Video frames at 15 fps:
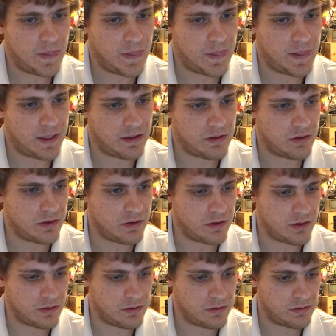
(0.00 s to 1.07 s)
and then here you
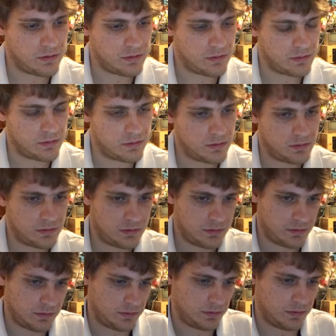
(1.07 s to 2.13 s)
go.
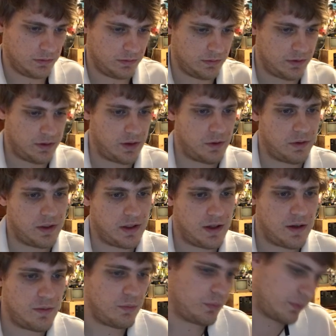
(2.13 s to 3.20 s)
It's loading
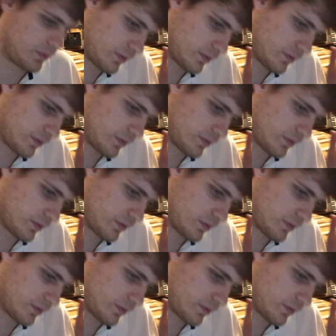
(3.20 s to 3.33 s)
up.